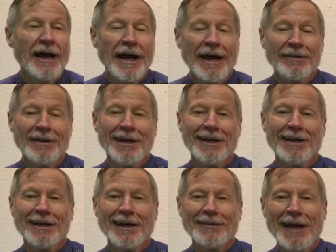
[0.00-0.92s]
and
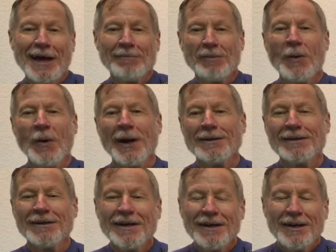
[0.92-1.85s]
then at that point,
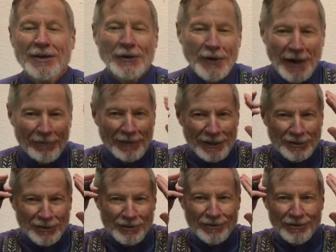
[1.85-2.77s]
you have these